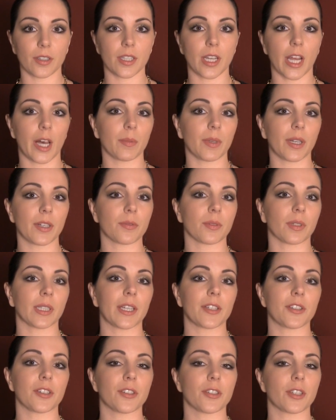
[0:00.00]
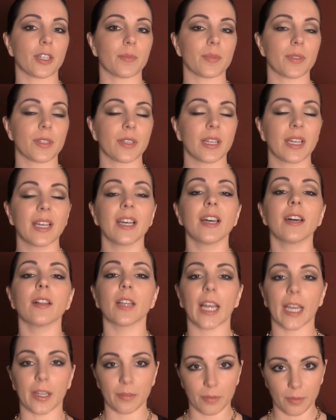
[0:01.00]
dominant relationships.
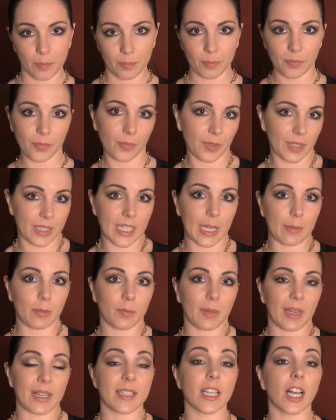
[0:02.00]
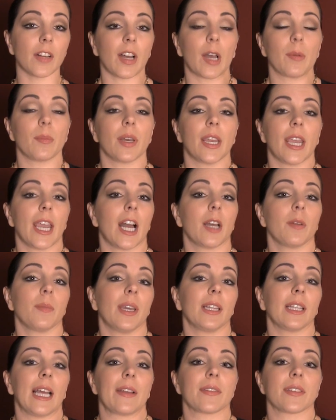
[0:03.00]
Like, for example, myself, I'm
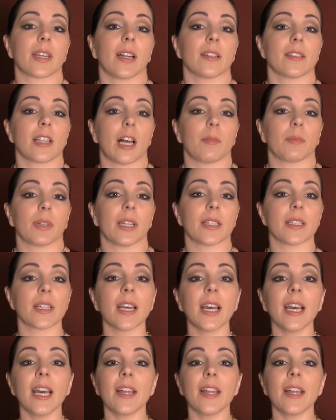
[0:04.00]
a lifestyle dominant.